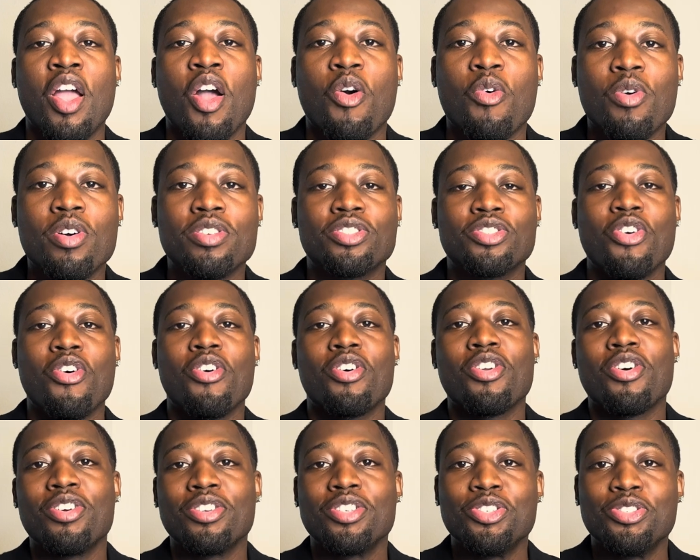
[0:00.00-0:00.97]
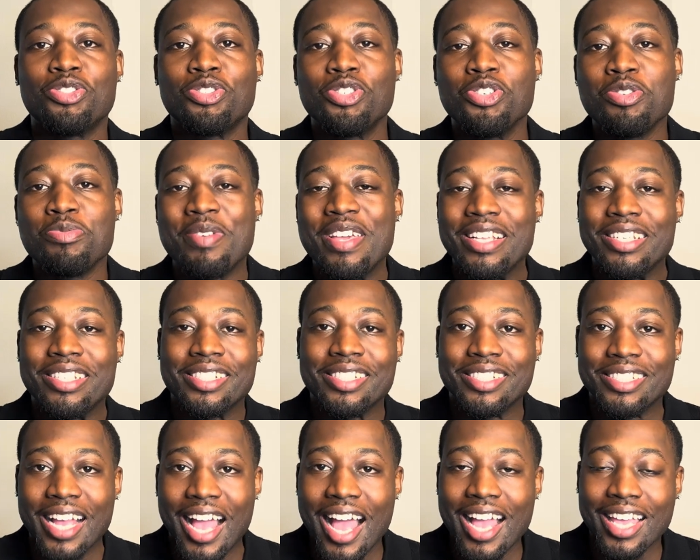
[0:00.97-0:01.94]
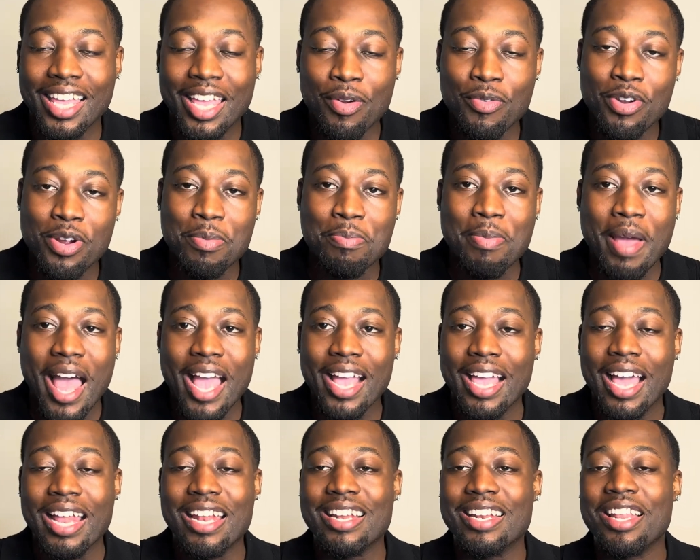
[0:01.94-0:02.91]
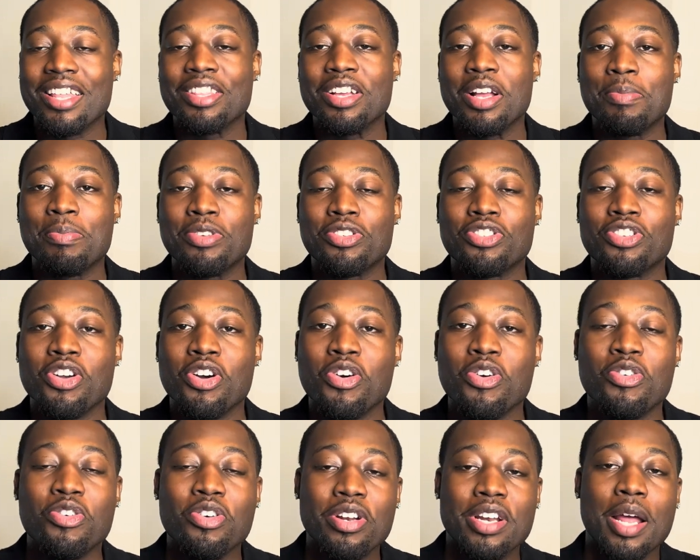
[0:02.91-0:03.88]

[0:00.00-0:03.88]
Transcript: What's going on YouTube? It's Shaq and we're back at another episode,